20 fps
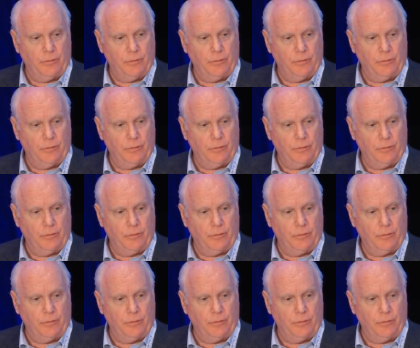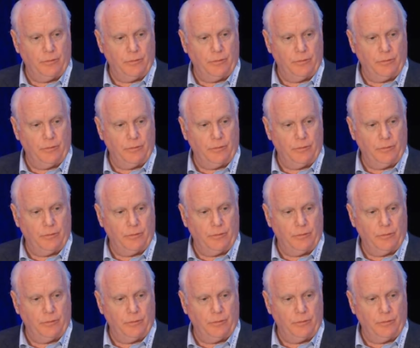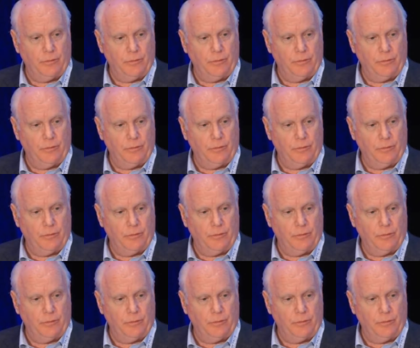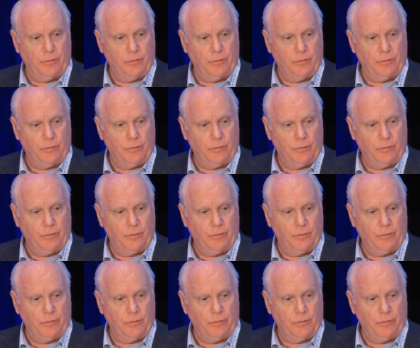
This is a still picture; no speech is visible.